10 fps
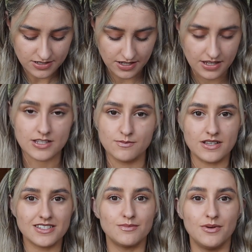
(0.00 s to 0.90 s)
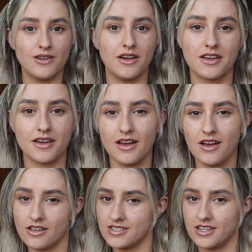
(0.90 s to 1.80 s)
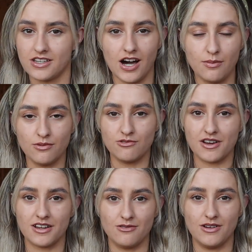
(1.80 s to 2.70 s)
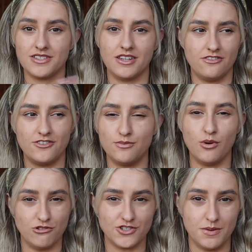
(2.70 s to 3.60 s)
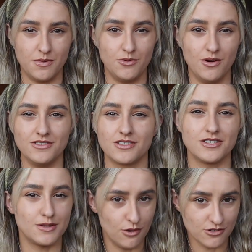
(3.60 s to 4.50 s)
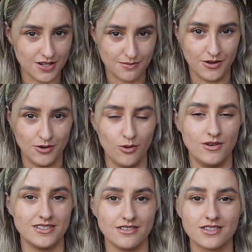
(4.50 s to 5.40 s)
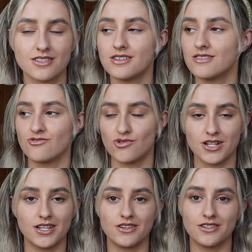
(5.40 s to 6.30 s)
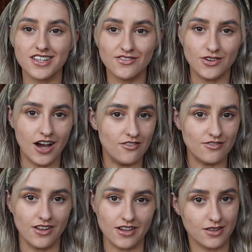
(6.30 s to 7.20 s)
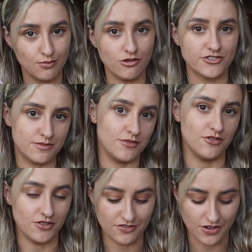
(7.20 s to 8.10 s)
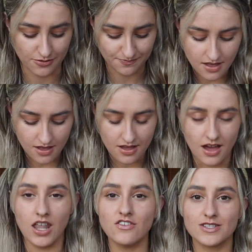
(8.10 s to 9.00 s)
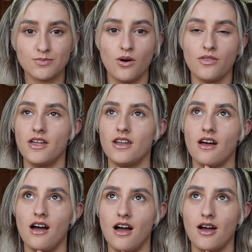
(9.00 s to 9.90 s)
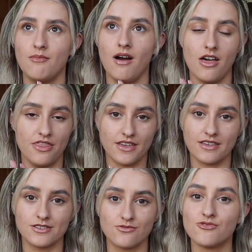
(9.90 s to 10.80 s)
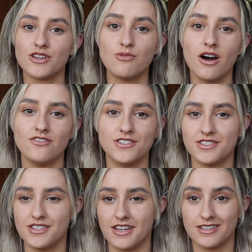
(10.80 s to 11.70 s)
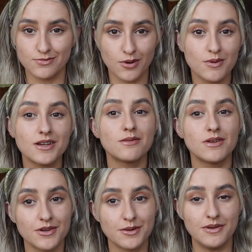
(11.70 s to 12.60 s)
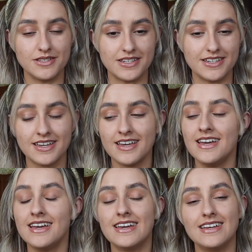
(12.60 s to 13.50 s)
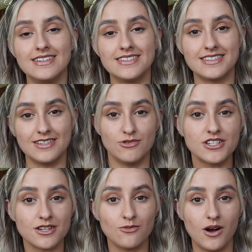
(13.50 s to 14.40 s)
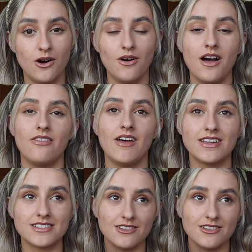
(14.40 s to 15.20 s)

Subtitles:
think it's best to put take a couple regular ones and a few portrait mode ones, because the portrait mode always looks really good if you have like portrait mode on your phone. Another spot that I think is really worth visiting, is probably going to be really busy, is the Wishing Well, and that is